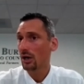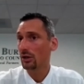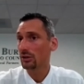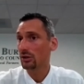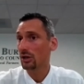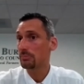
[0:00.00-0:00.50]

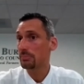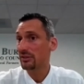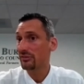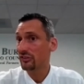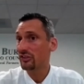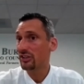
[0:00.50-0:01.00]
on, on
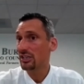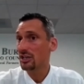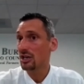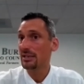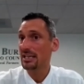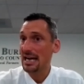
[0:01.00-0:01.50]
PVC
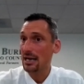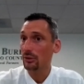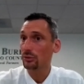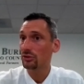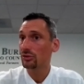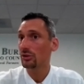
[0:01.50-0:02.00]
coming
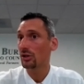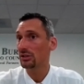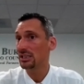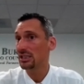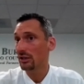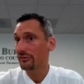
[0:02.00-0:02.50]
out
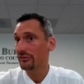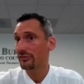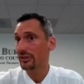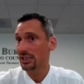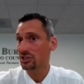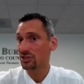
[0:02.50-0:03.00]
on e of
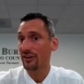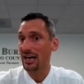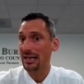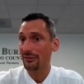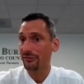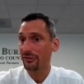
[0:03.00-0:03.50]
each
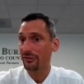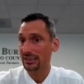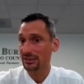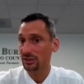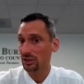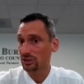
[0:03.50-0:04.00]
valve
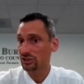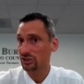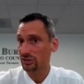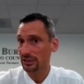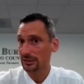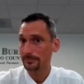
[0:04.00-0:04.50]
at the
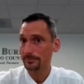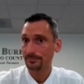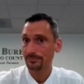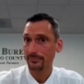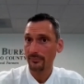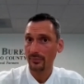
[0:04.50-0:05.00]
nursery.
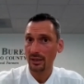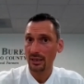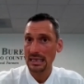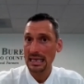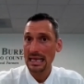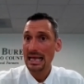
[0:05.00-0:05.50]

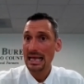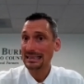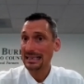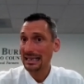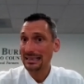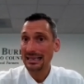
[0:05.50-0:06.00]

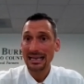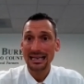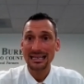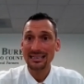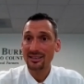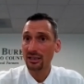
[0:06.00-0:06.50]
And again,
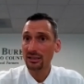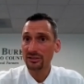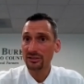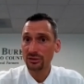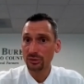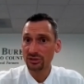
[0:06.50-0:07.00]
it
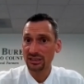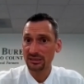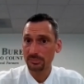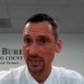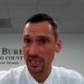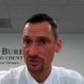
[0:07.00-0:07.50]
only
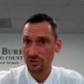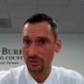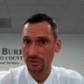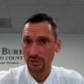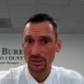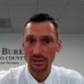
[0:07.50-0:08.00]
reduces
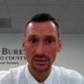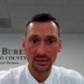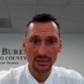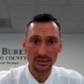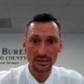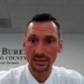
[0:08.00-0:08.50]
pressure.
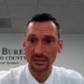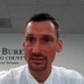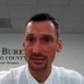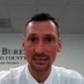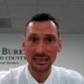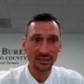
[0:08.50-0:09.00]
This
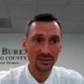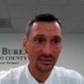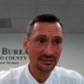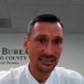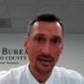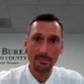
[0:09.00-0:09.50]
is another
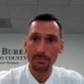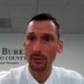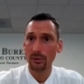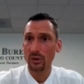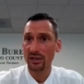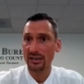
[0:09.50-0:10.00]

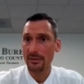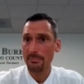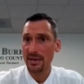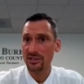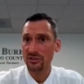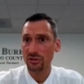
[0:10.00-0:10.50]
example where
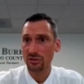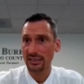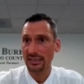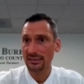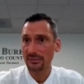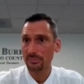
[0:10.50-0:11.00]
I'm
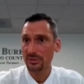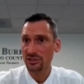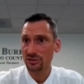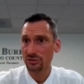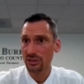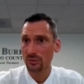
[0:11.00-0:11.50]
measuring at the
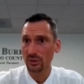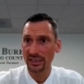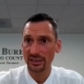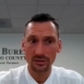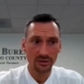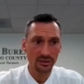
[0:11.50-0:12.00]
pressure
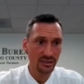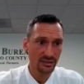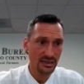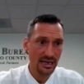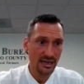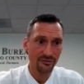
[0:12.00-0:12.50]
regulator.
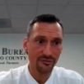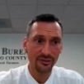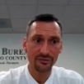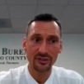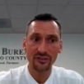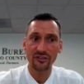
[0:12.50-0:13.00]
Here I have
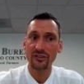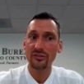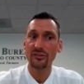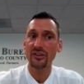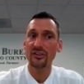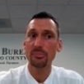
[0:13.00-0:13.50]

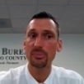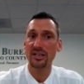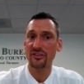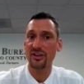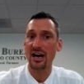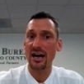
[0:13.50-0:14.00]
56
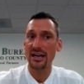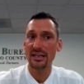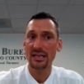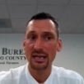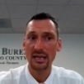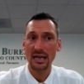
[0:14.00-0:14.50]
PSI